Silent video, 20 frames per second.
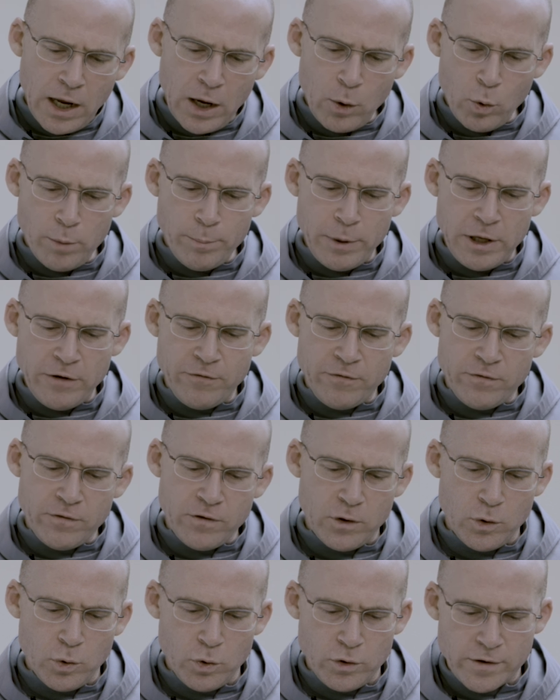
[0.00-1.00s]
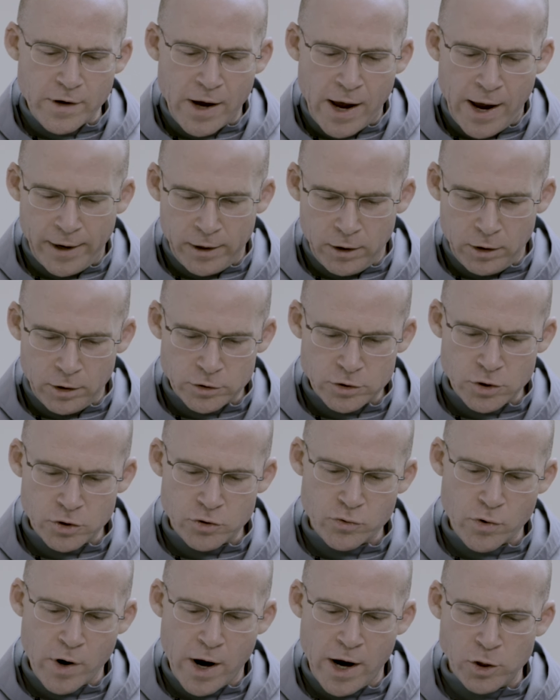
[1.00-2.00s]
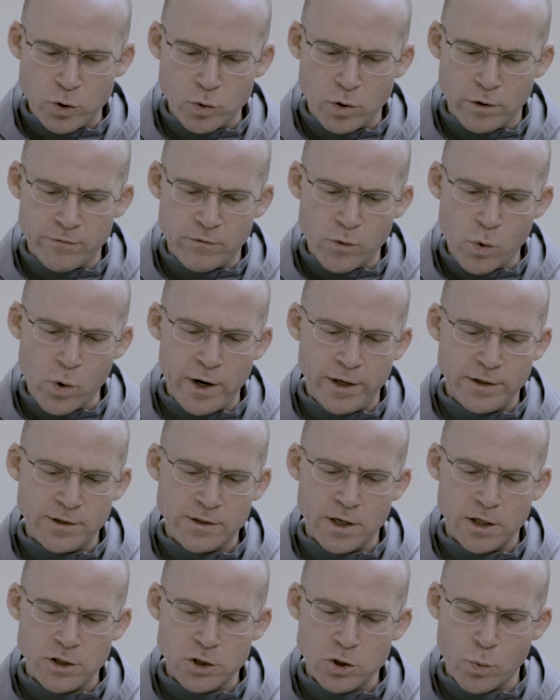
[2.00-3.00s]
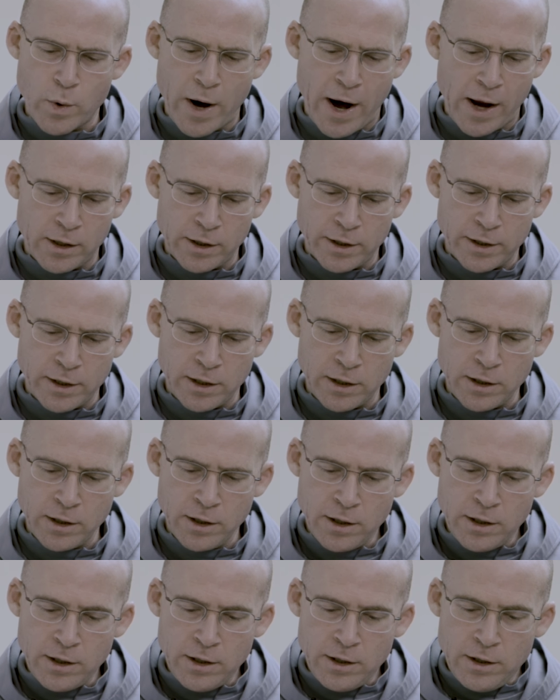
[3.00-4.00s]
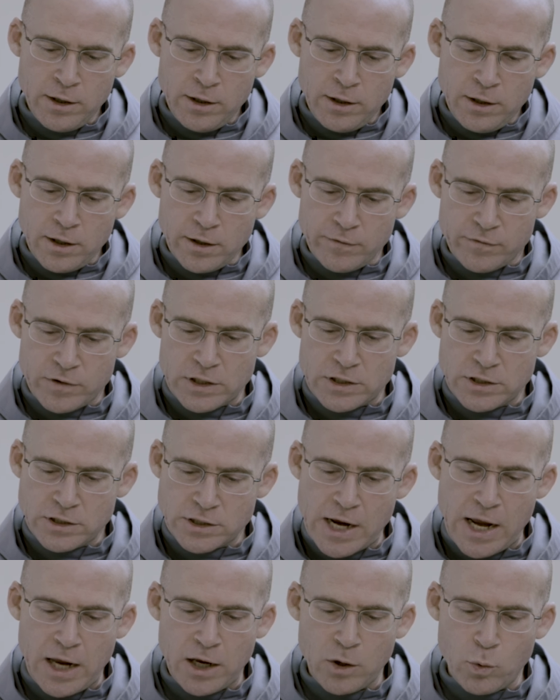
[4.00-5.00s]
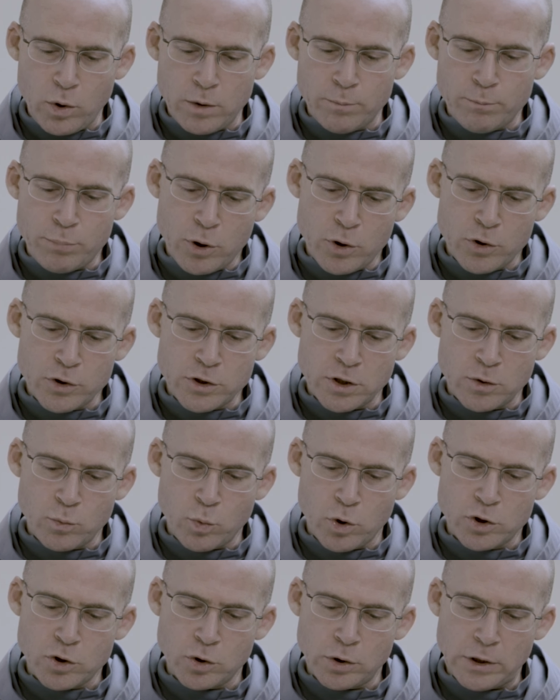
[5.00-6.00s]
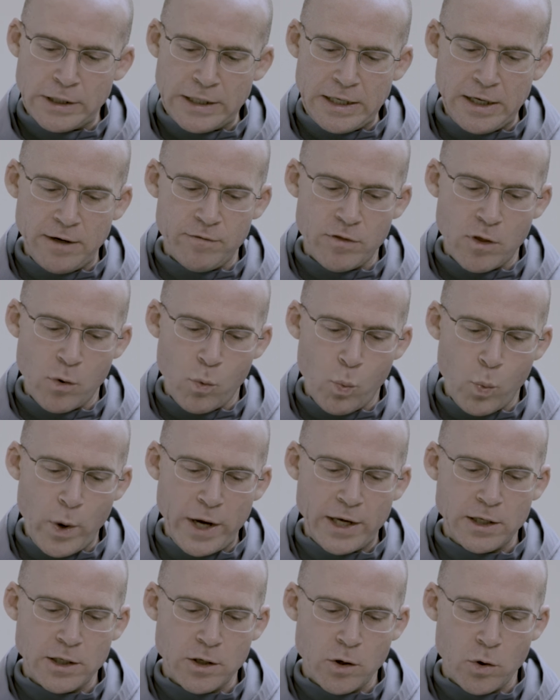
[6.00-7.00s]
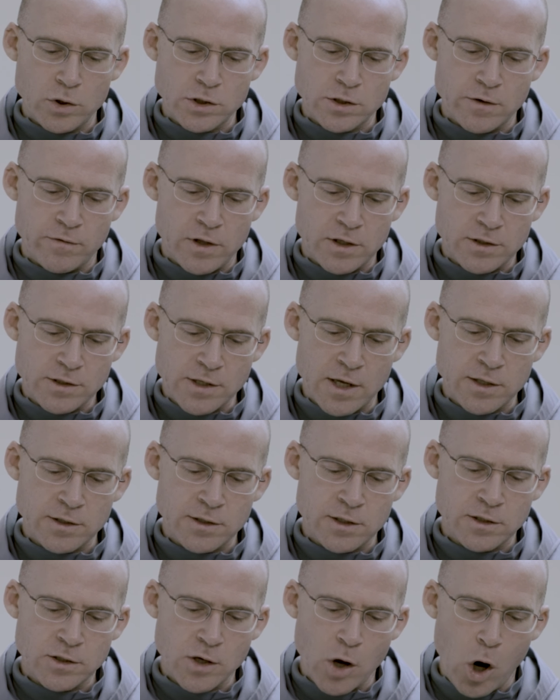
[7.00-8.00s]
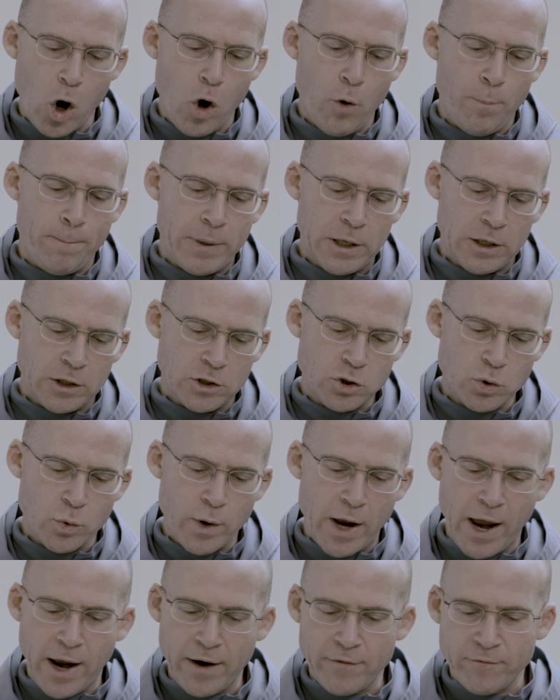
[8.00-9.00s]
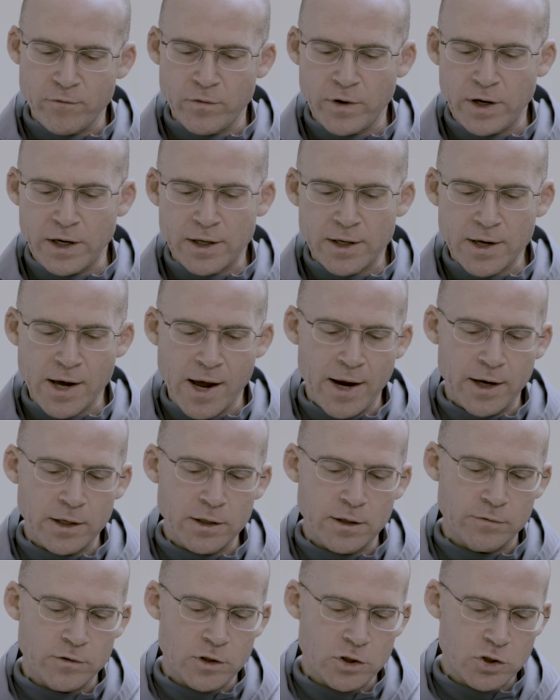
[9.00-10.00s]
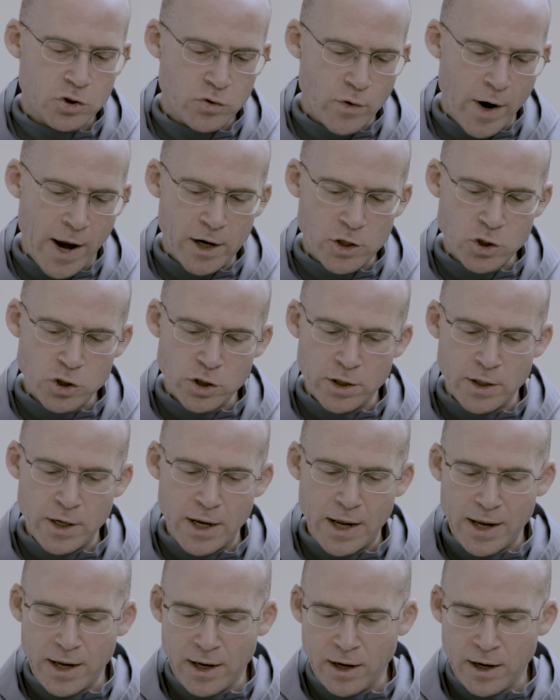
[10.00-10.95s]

It would be futile to try to avoid sensuality if the sanguine person were to leave the windows of the senses open to every kind of distraction